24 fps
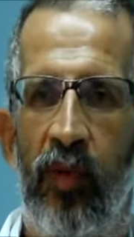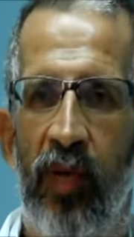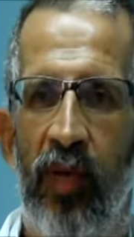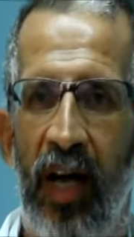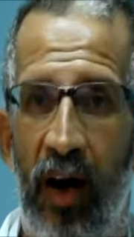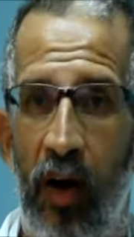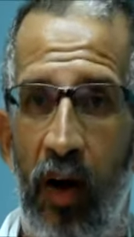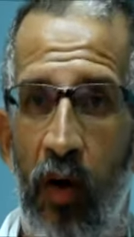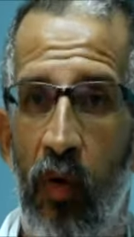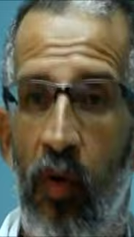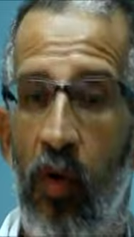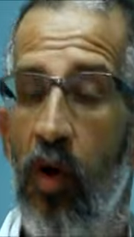
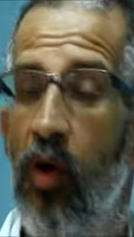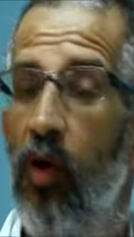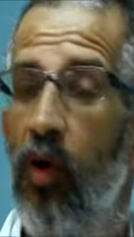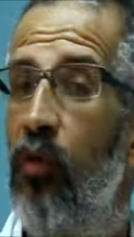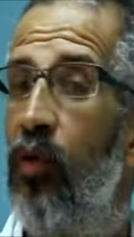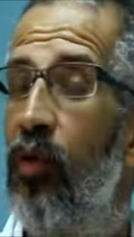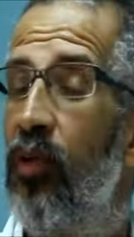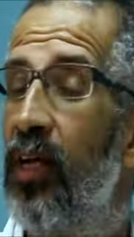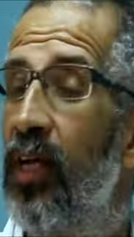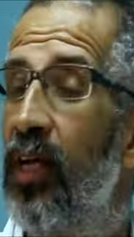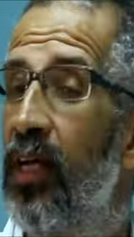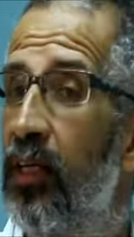now
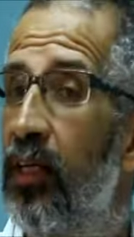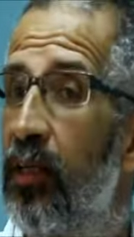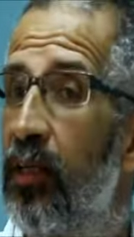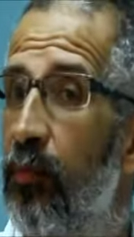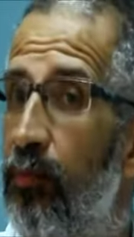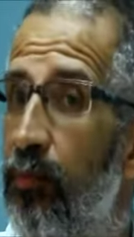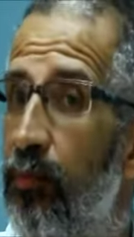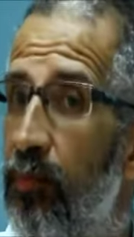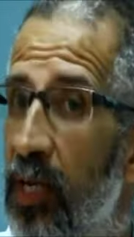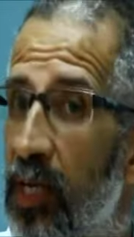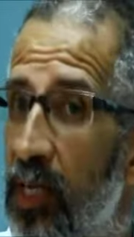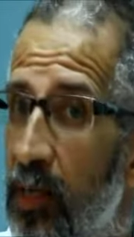
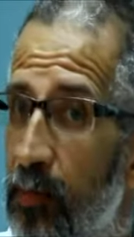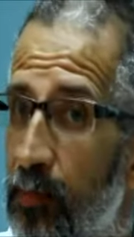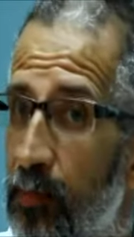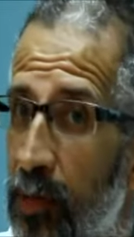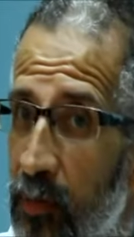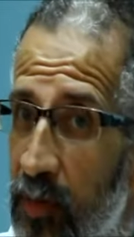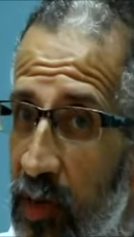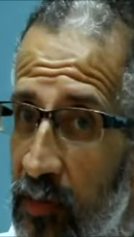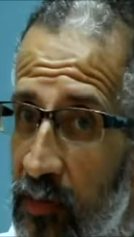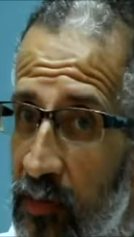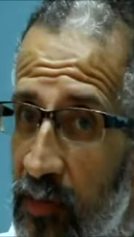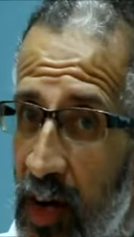in the
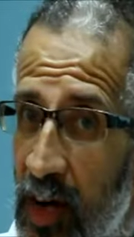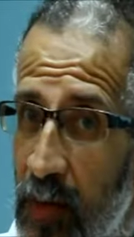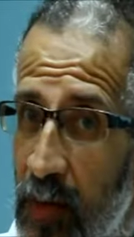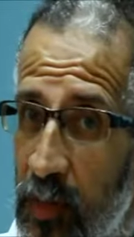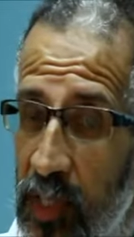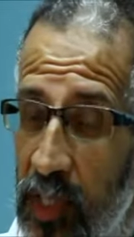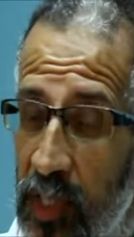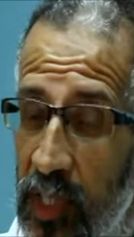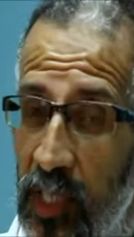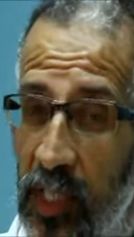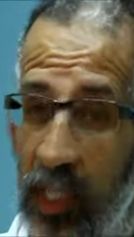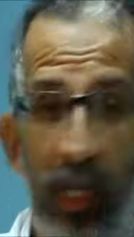public
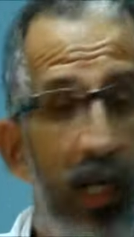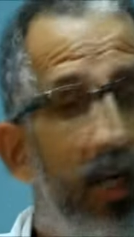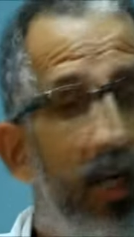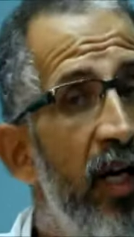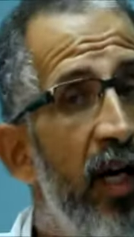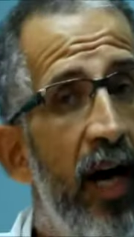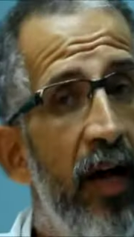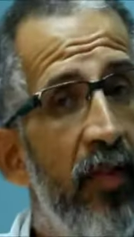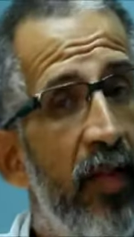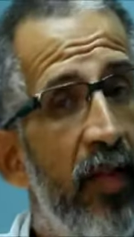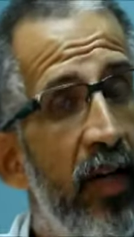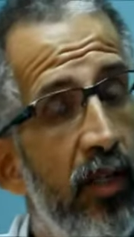pharmacies,
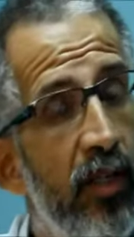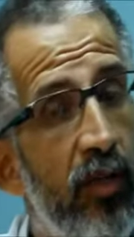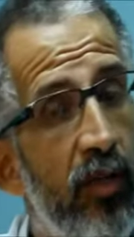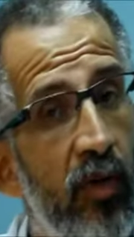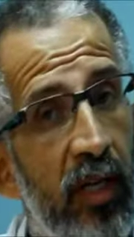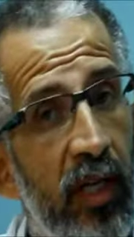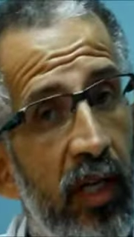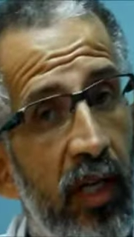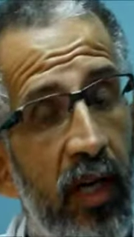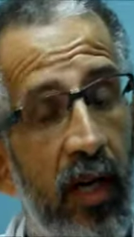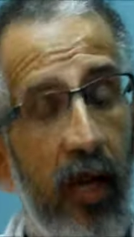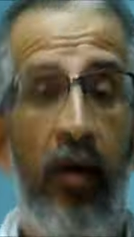and that's
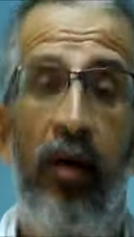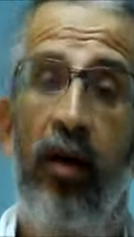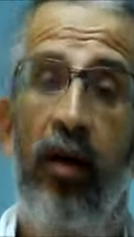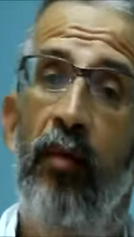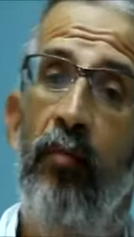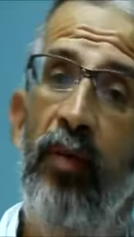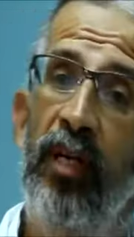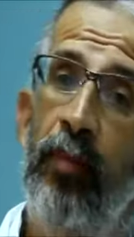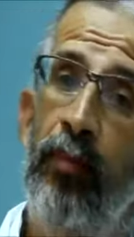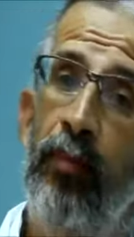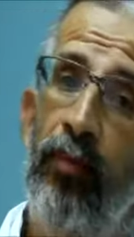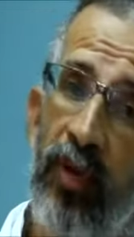okay.
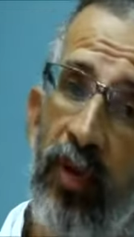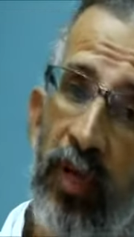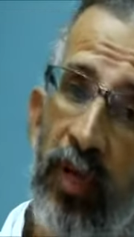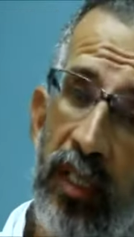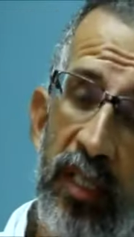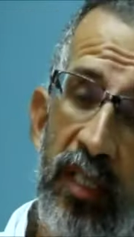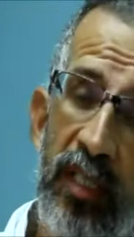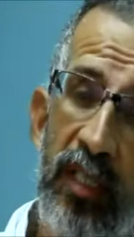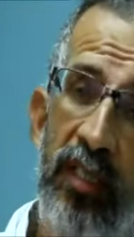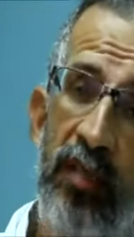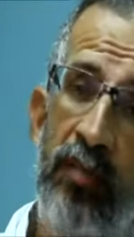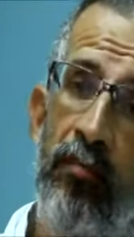But the point
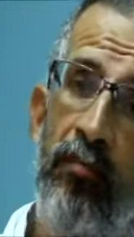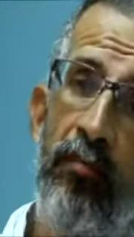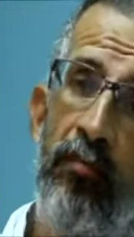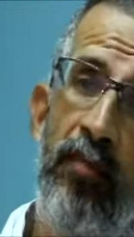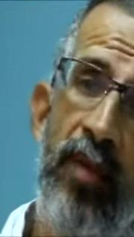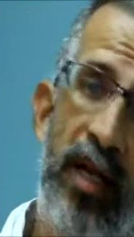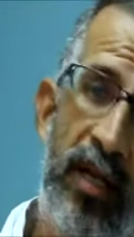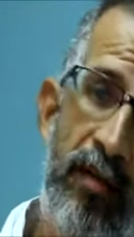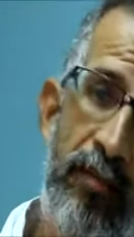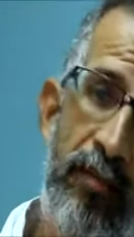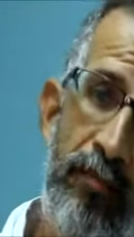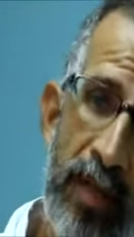is,
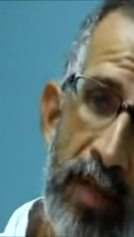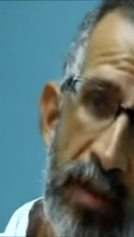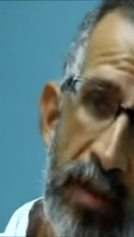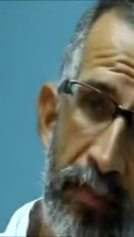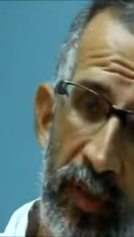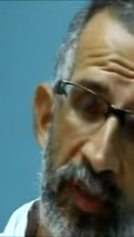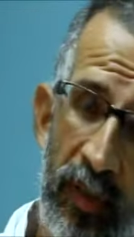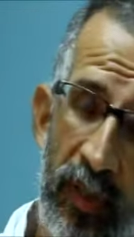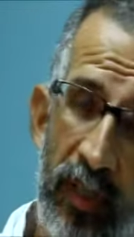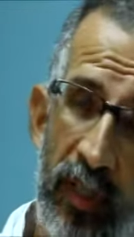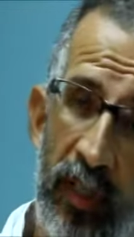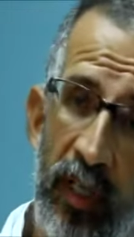many
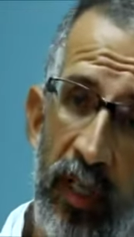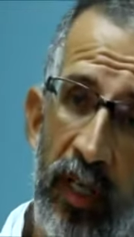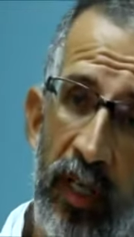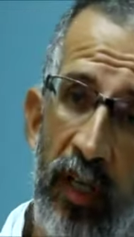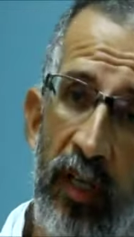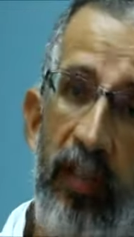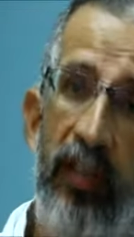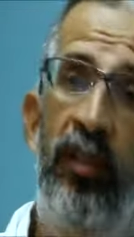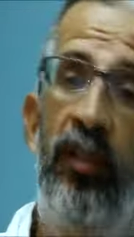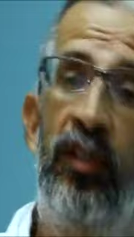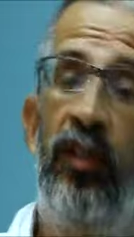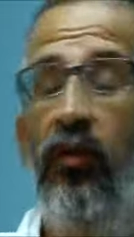people
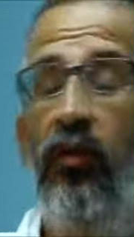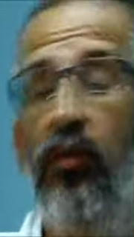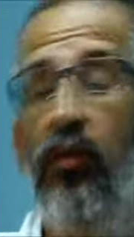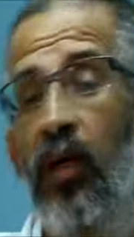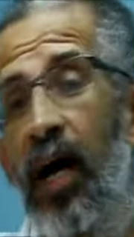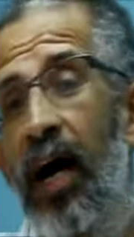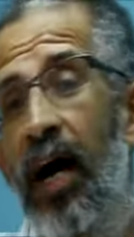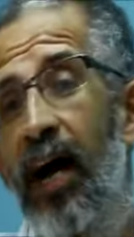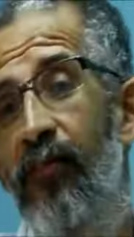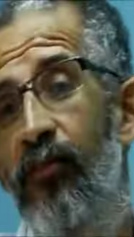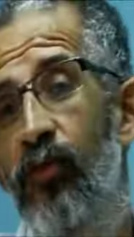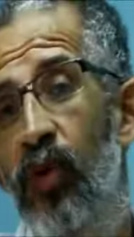
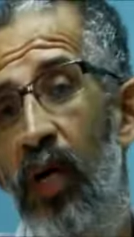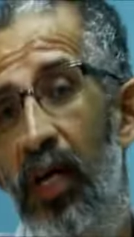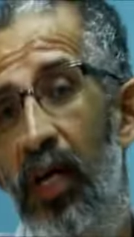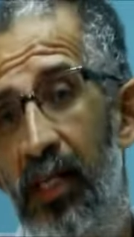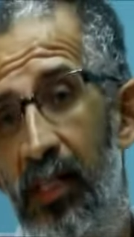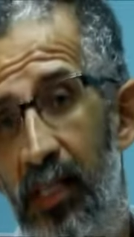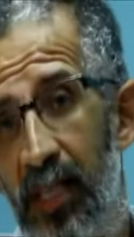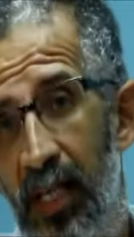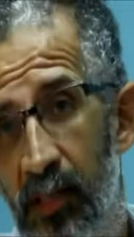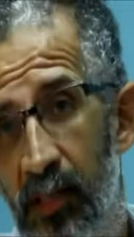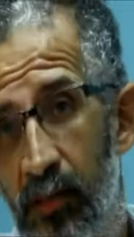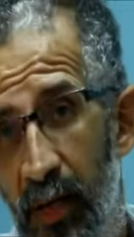have to
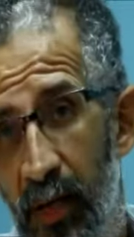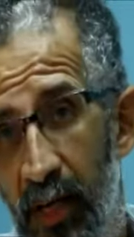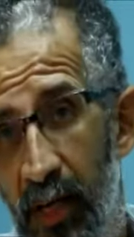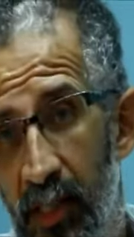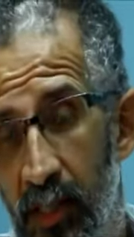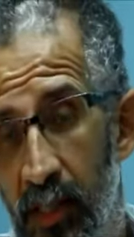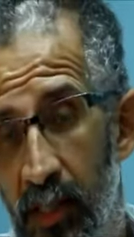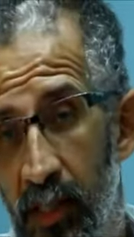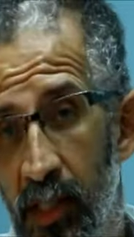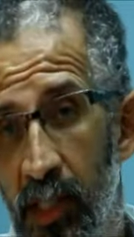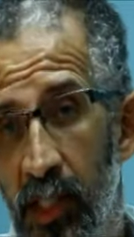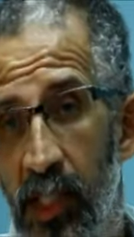access
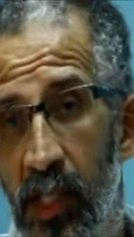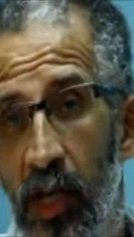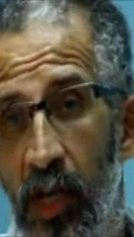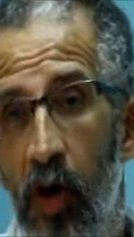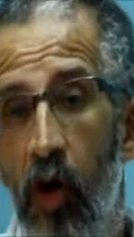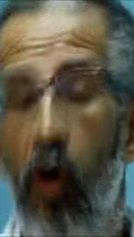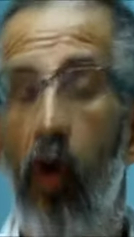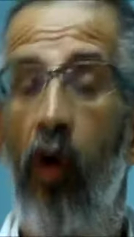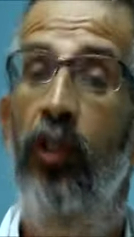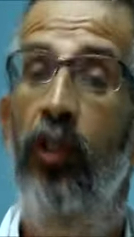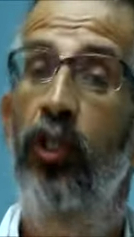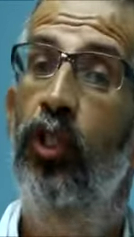medicines
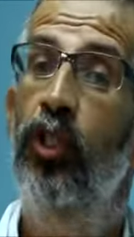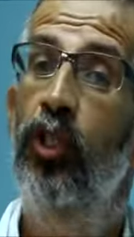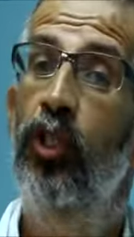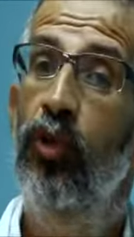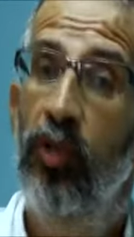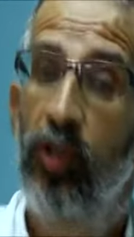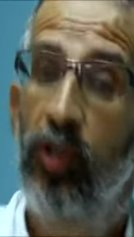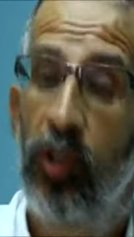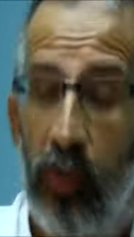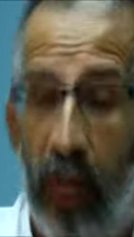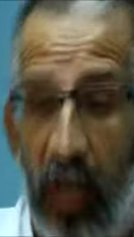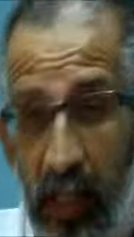or
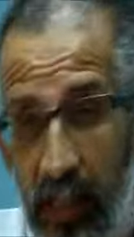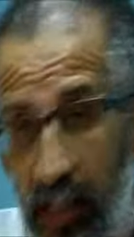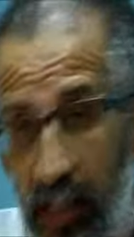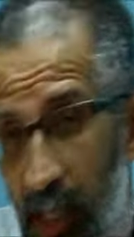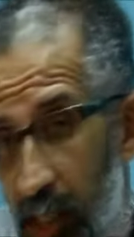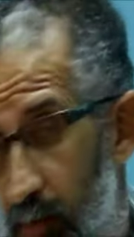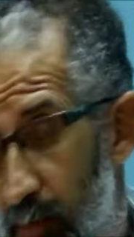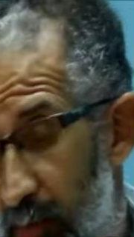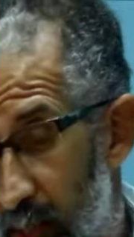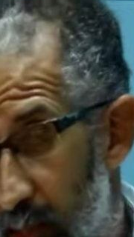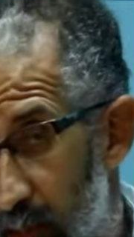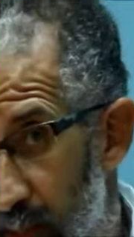choose to
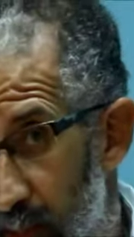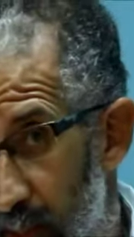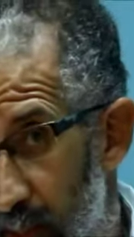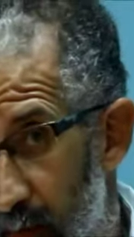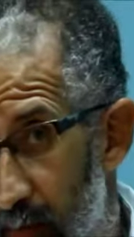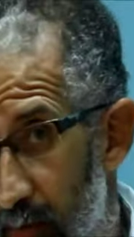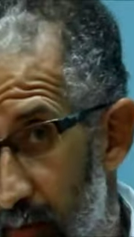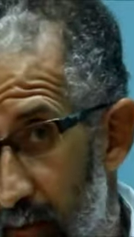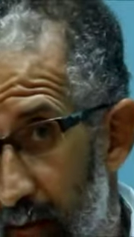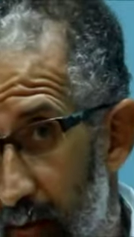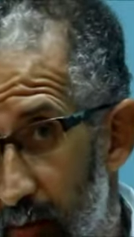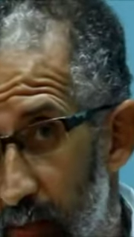access medicines
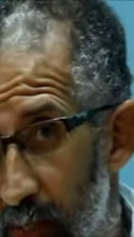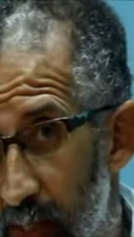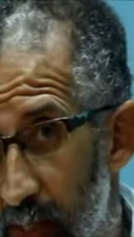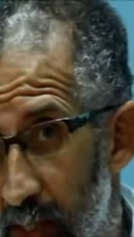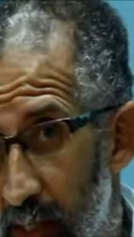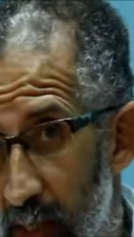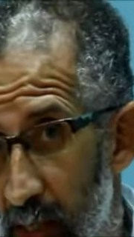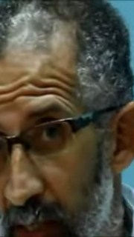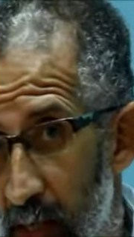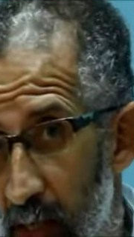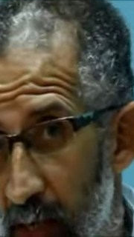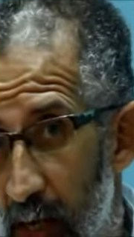
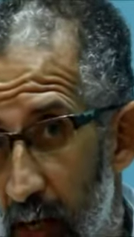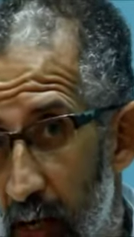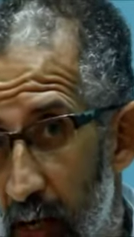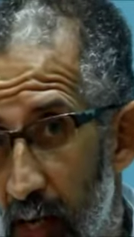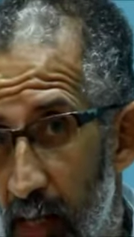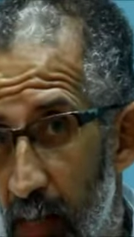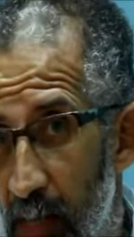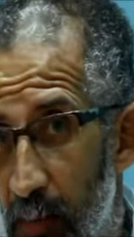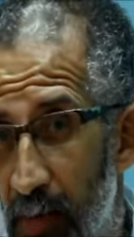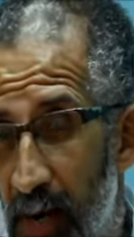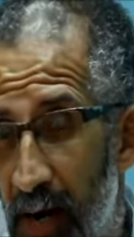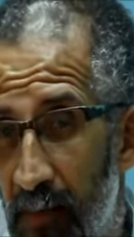sometimes
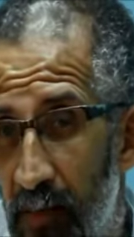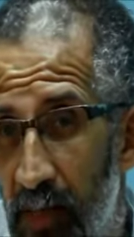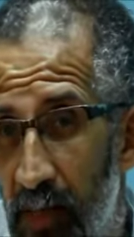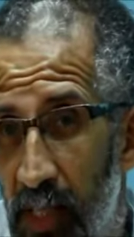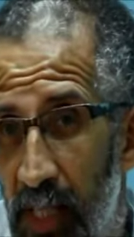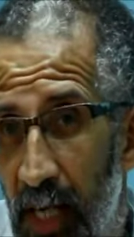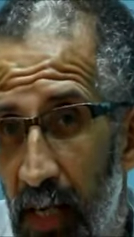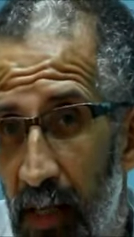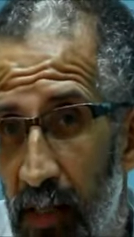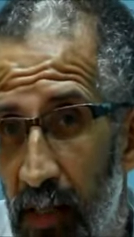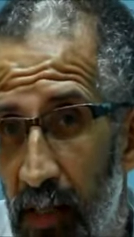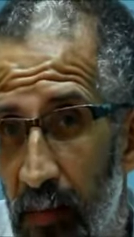in the private
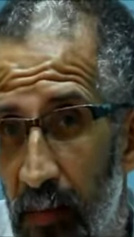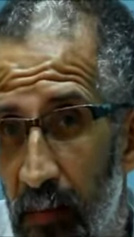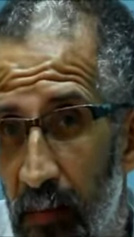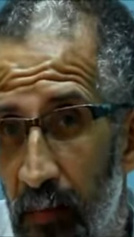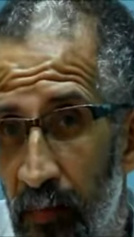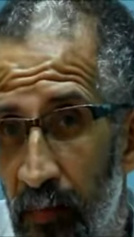sector,